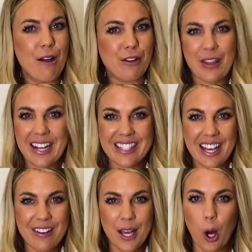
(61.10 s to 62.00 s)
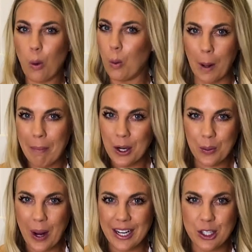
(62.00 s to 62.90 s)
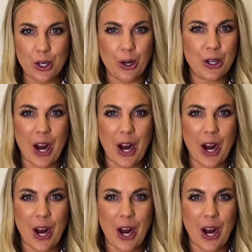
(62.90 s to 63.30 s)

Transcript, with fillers: For Thanksgiving, what better way to show your